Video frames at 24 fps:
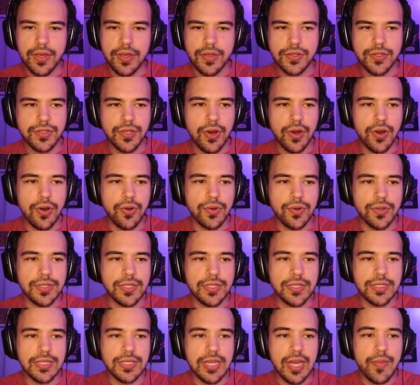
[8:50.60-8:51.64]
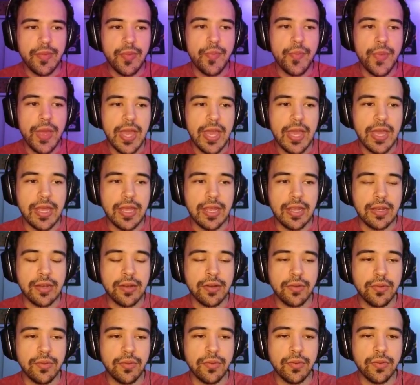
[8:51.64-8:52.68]
So, since I'm a man
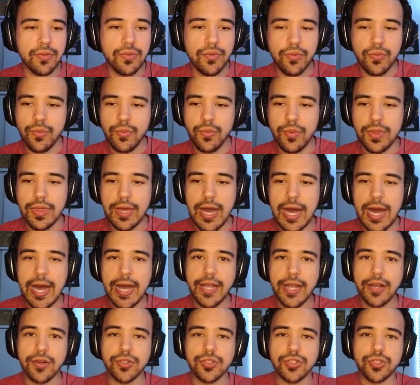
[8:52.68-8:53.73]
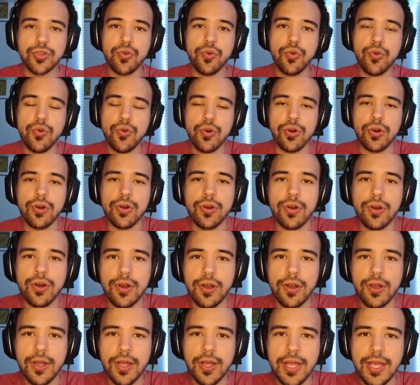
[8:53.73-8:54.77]
with a higher score,
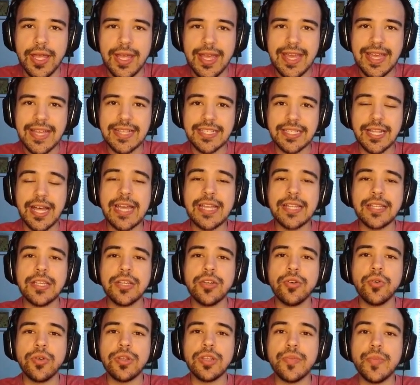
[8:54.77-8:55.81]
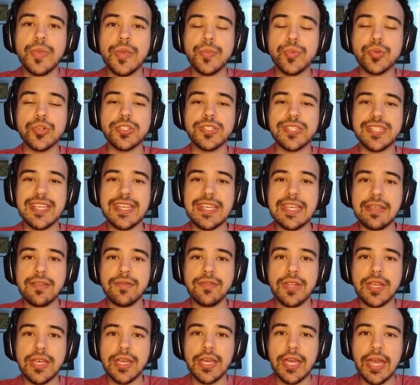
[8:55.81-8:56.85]
it's likely going to be
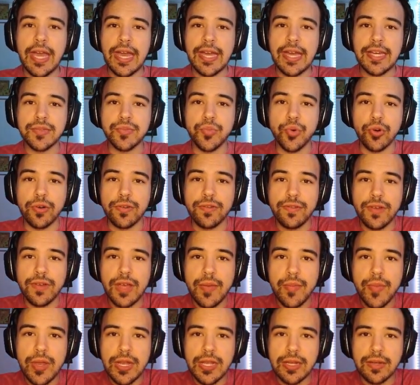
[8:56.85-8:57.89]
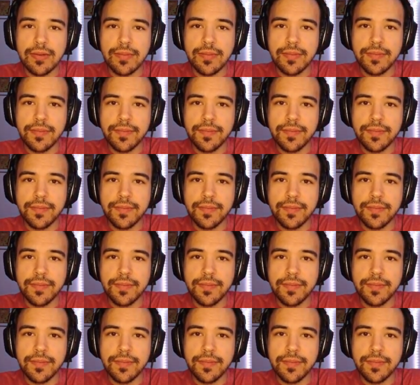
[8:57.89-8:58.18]
perceived as more feminine.